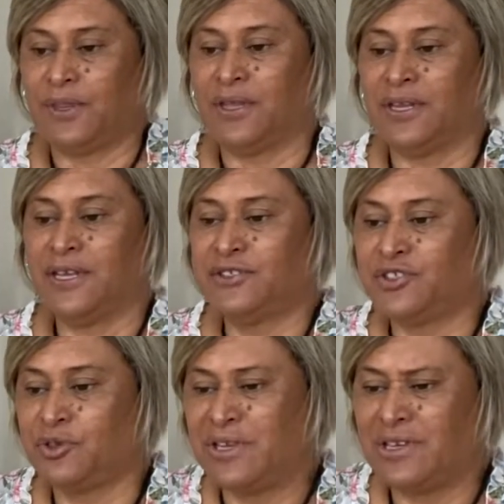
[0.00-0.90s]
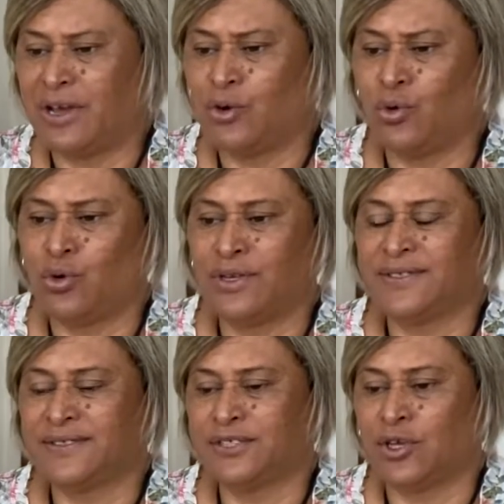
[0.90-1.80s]
needs to be done, or
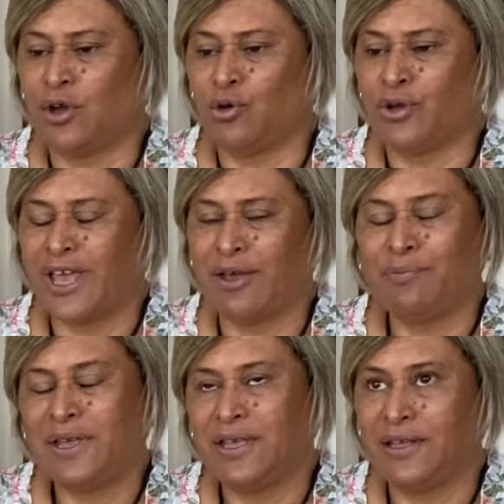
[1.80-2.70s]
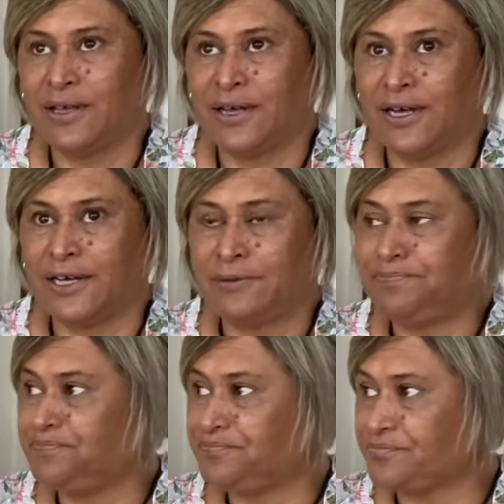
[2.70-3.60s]
is or can be.
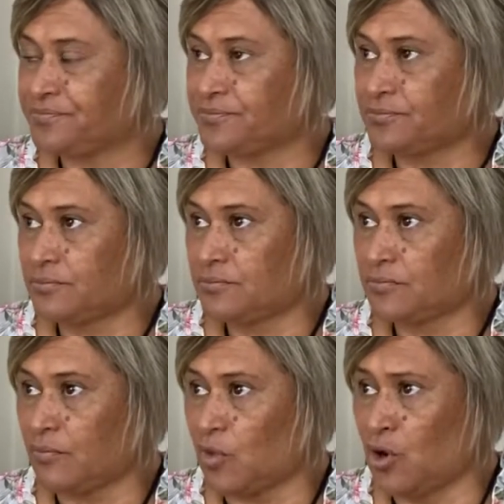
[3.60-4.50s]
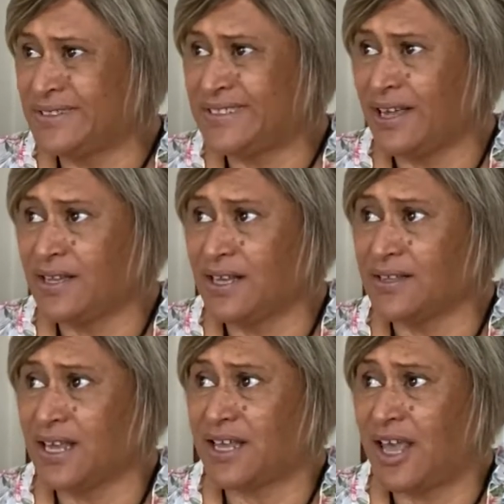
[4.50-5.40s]
I'm saying
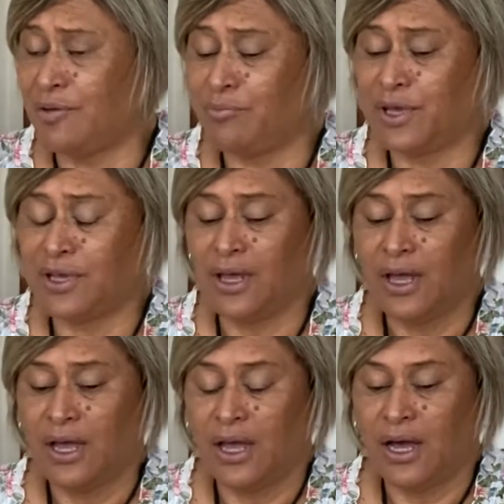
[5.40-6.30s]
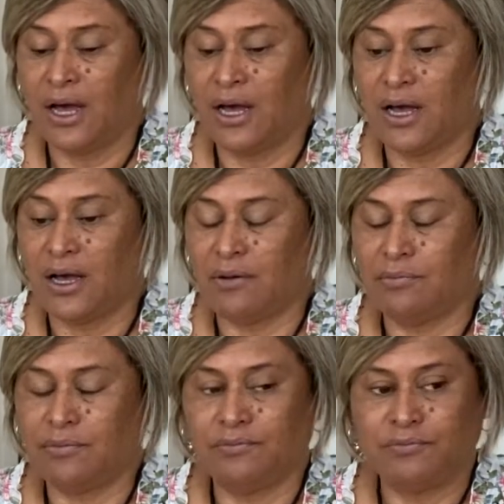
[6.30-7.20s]
that can be
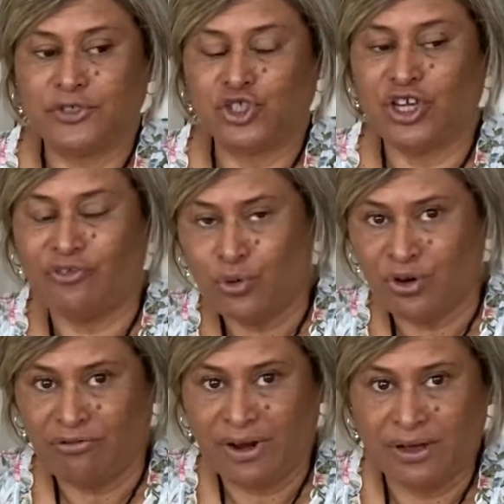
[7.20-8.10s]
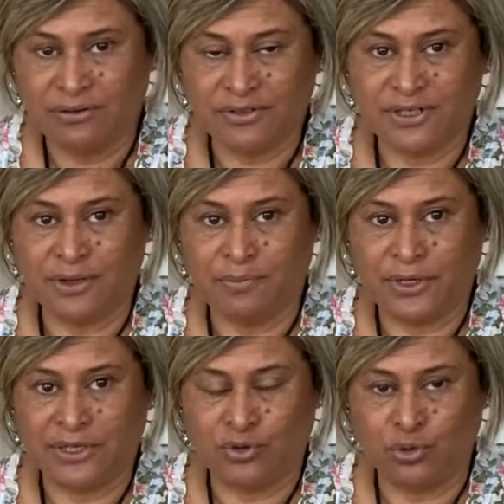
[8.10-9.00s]
shuffled around,
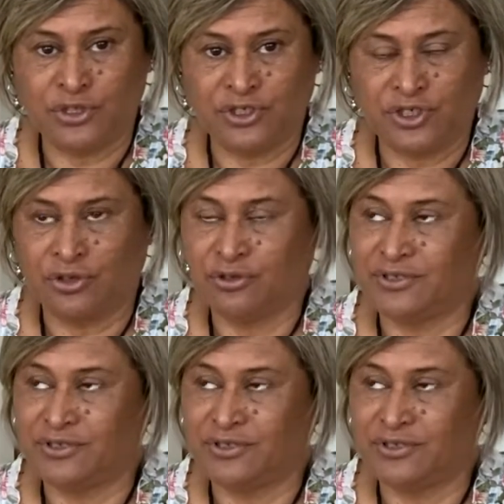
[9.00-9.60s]
but in order to.